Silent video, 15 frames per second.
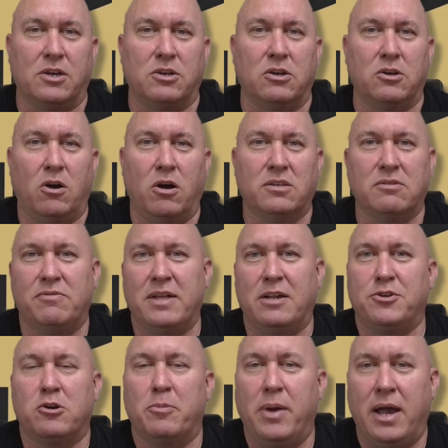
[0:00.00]
dogs if that's
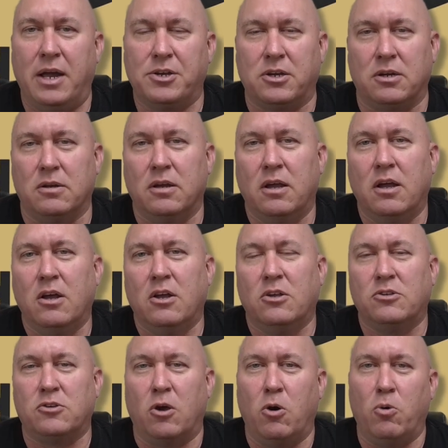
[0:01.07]
your passion.
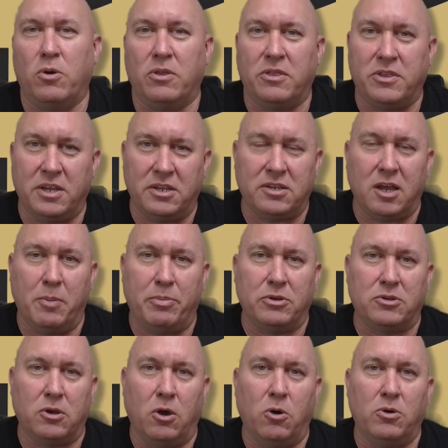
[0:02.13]
So this
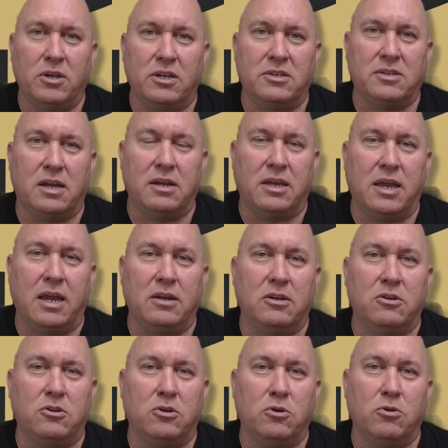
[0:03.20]
episode is
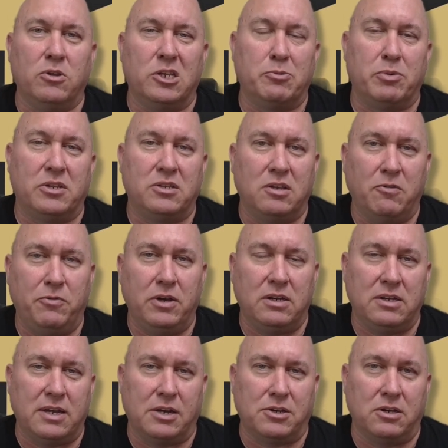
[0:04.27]
dedicated to the specific
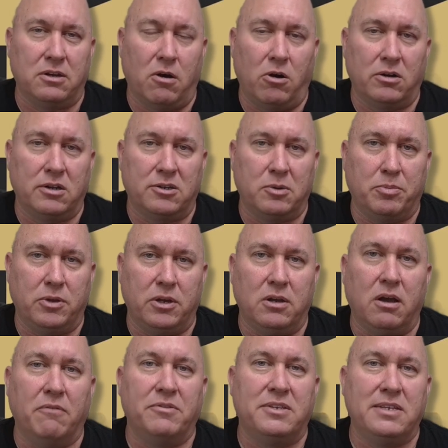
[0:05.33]
detection dog discipline
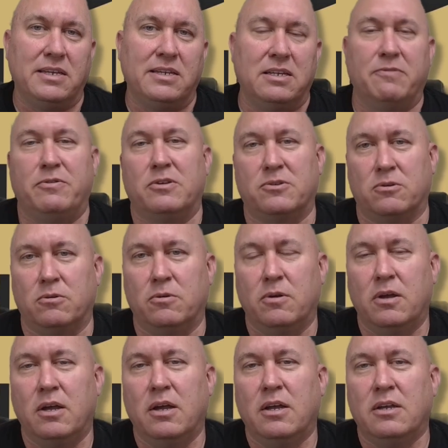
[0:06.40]
of C. difficile.
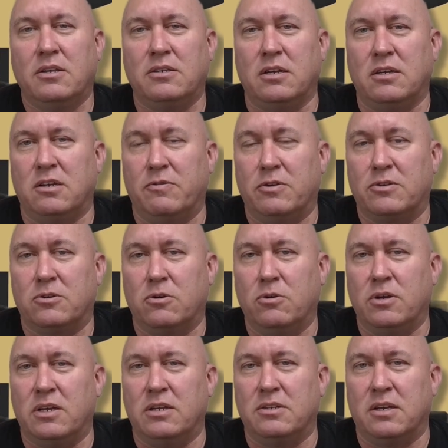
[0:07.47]
C. difficile
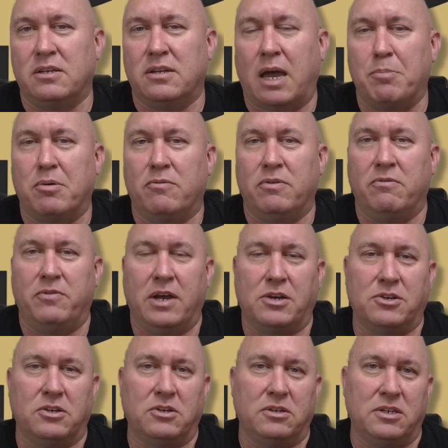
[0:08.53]
is a type of
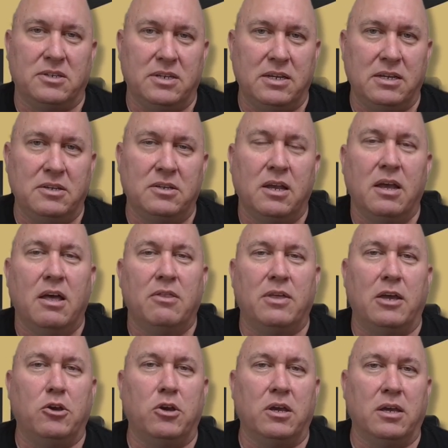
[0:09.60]
infectious disease that
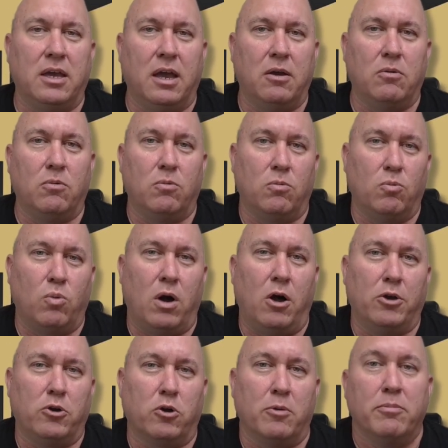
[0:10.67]
you can get while
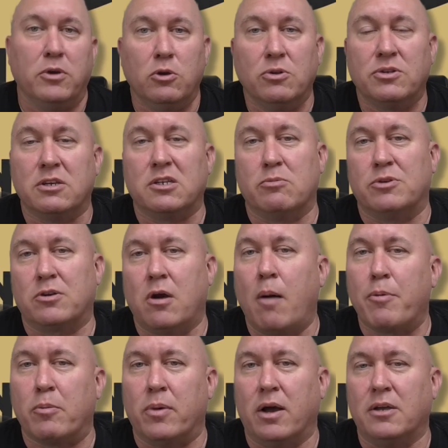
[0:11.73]
your immune system is
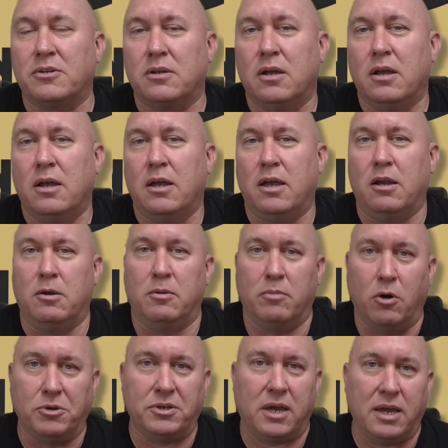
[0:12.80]
compromised. And in
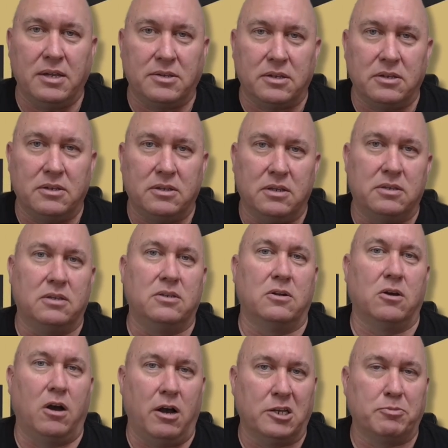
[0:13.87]
most cases, this is in
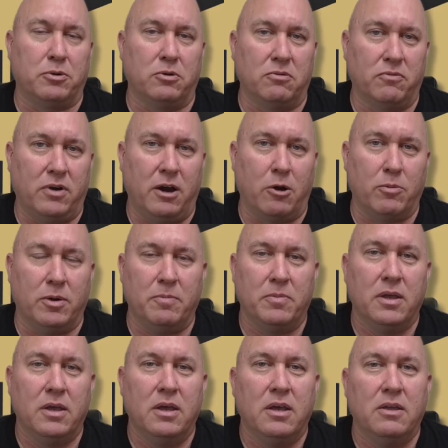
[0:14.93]
a hospital environment.
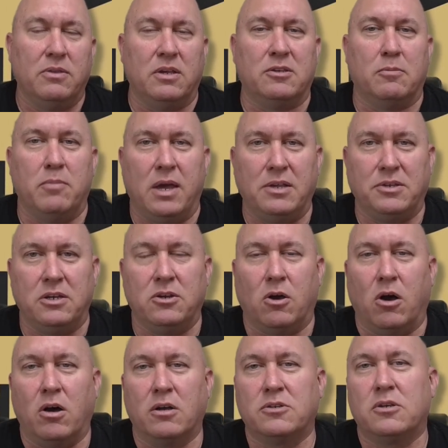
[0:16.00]
These amazing
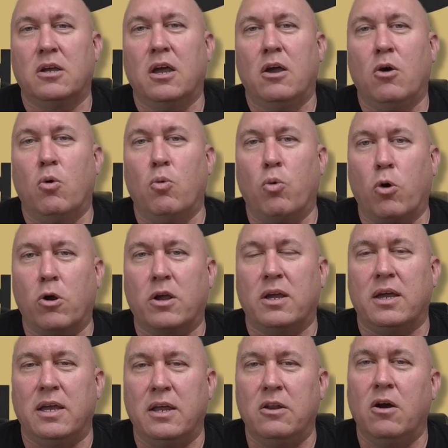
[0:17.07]
dogs work
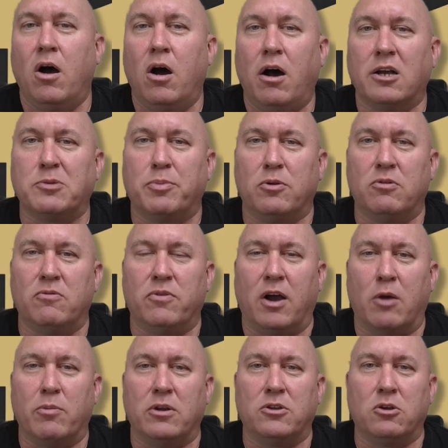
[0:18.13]
in a hospital
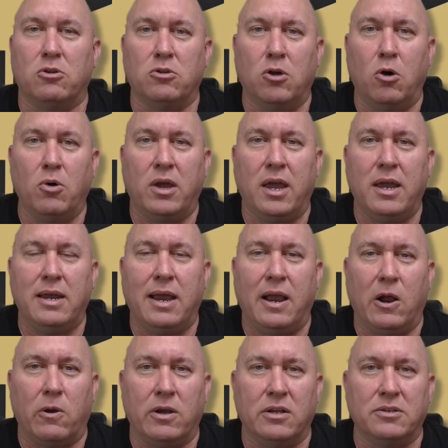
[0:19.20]
environment to locate
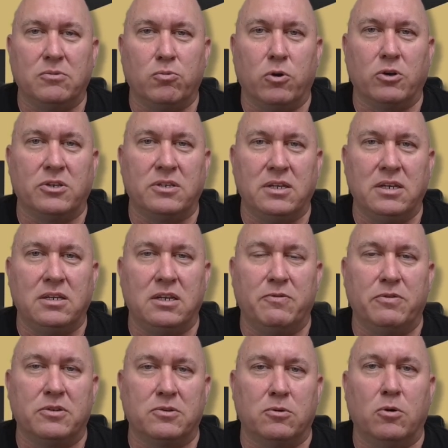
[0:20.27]
areas where C.
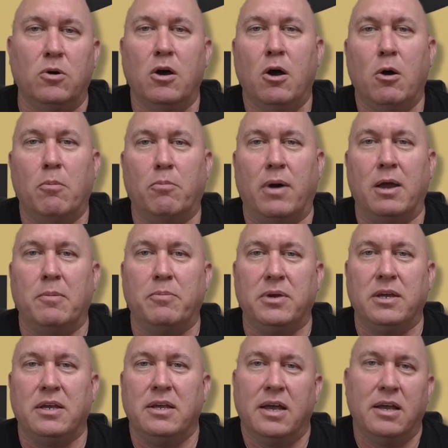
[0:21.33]
difficile might
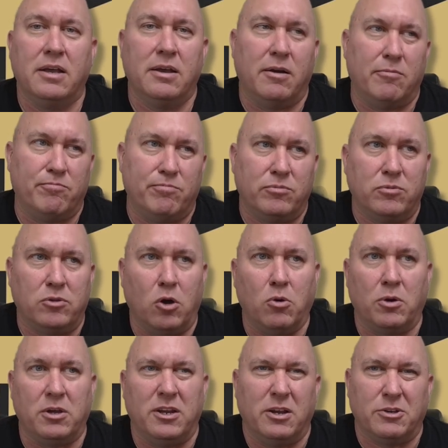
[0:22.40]
be
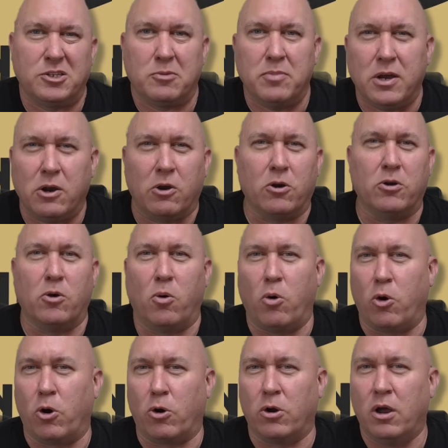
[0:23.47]
smeared
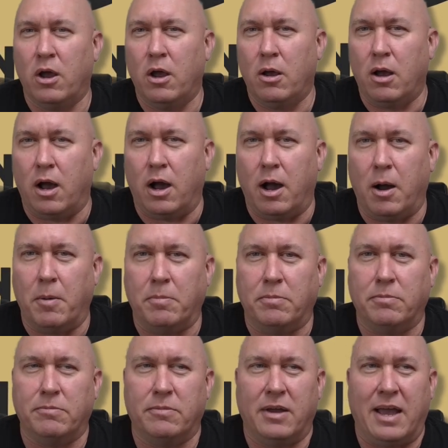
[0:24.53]
or
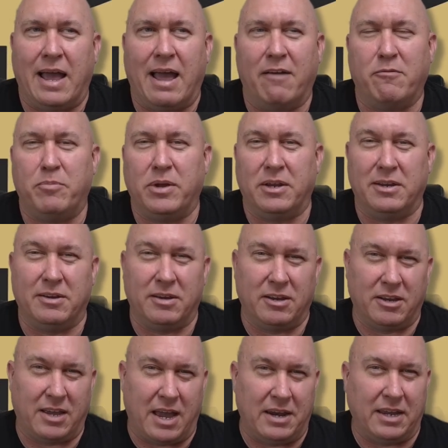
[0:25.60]
have been
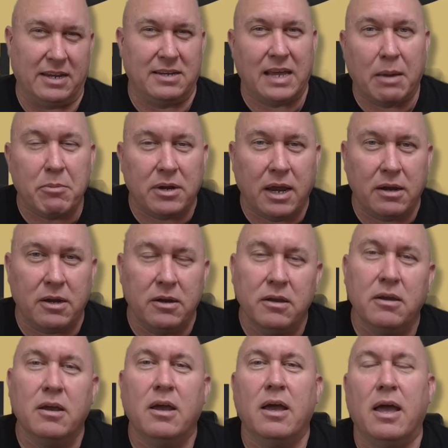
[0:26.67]
kind of contaminated.
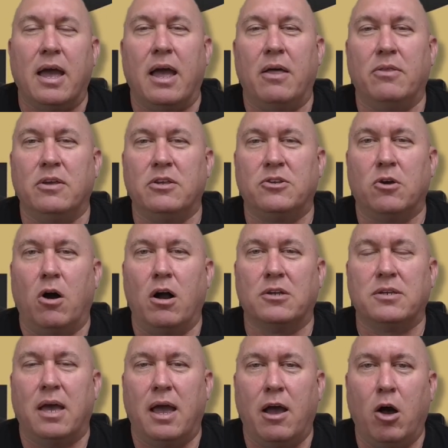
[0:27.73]
And these dogs
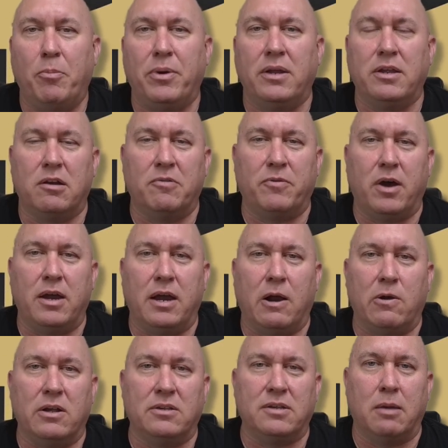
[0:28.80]
help identify
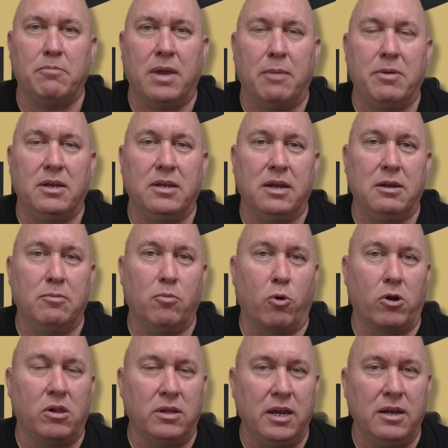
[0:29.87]
areas that may be needing more
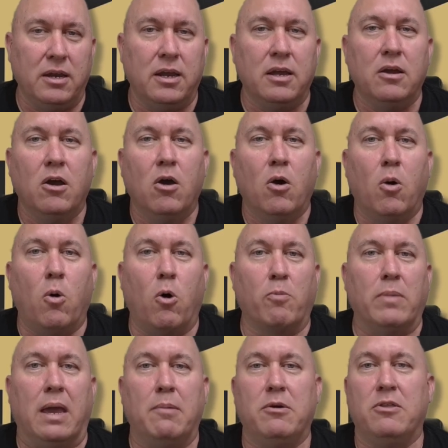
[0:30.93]
cleaning or
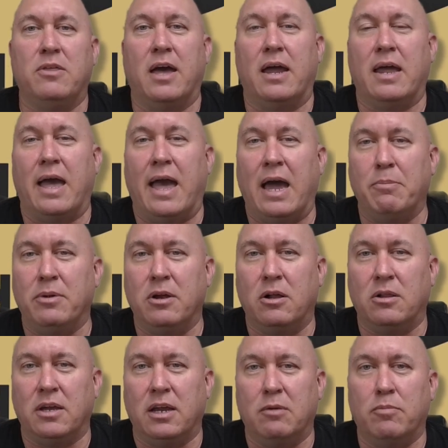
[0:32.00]
maybe that had been
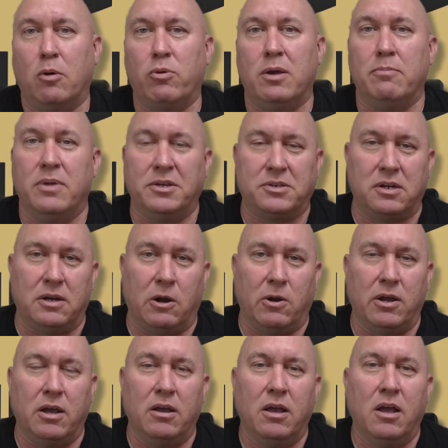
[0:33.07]
cleaned, but we missed an
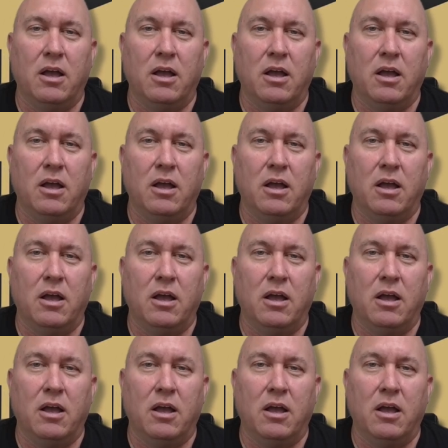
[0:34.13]
area.